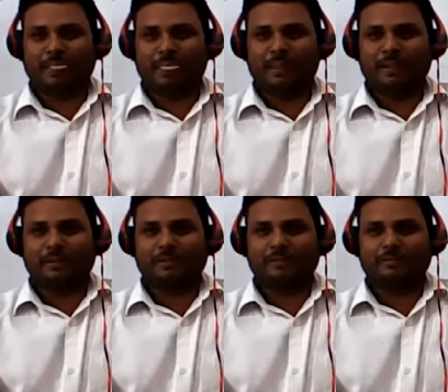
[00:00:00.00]
Good
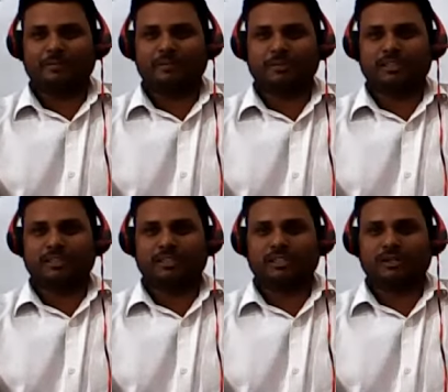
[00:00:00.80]
afternoon,
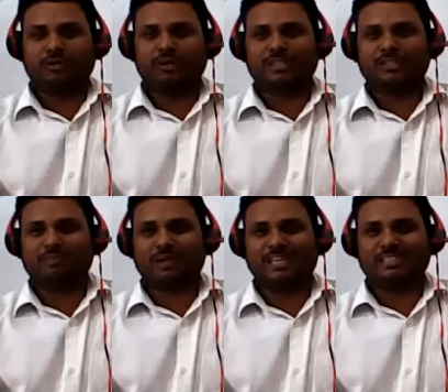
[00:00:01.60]
sir. Who is
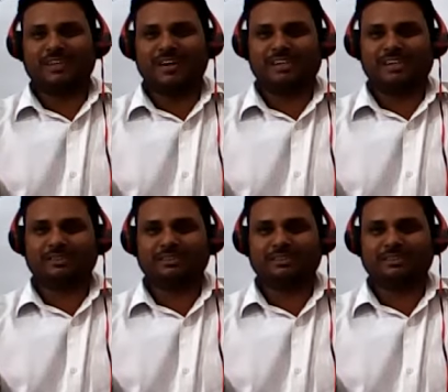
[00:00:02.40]
playing song?